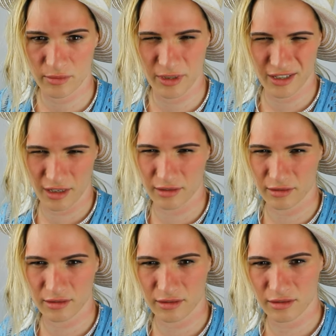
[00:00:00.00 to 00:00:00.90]
to be
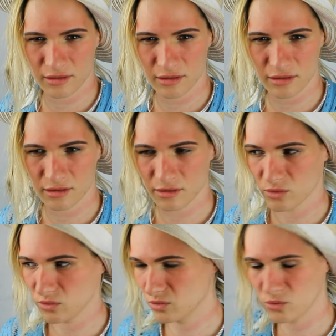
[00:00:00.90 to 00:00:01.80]
killed.
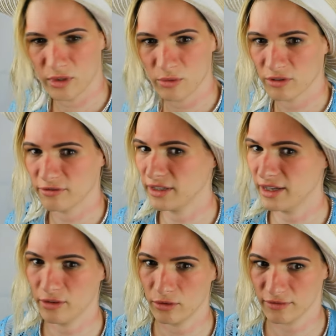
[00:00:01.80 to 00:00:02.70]
We will
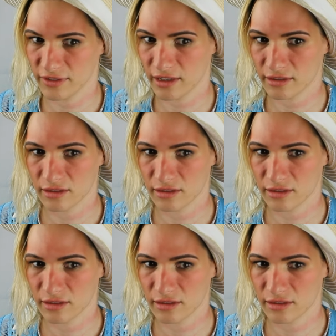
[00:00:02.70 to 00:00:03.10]
forget all of that.